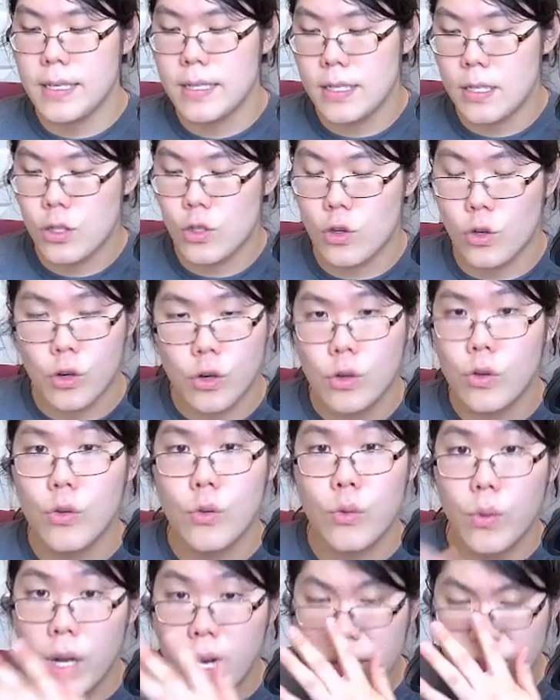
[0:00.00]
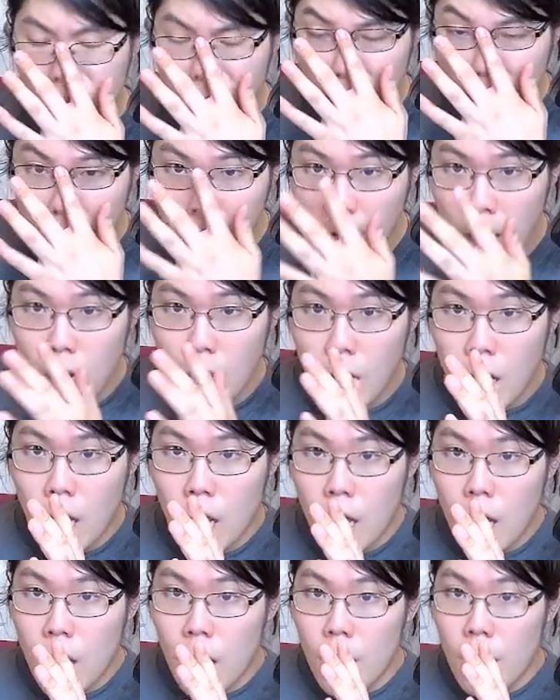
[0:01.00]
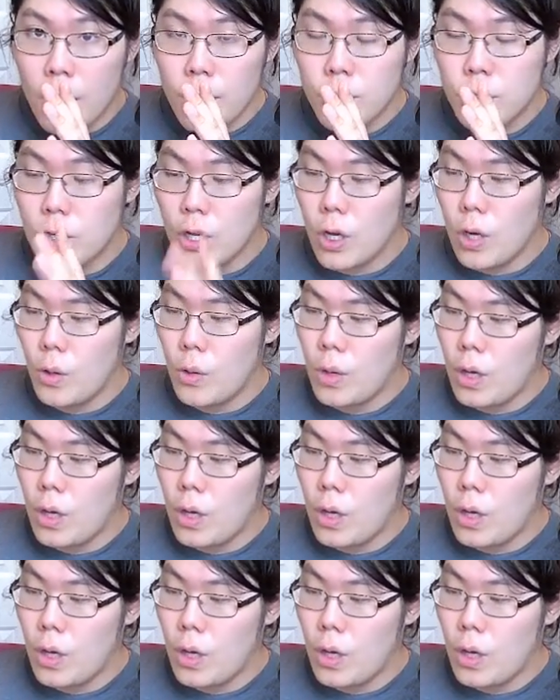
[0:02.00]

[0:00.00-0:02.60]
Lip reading: and circle whatever. So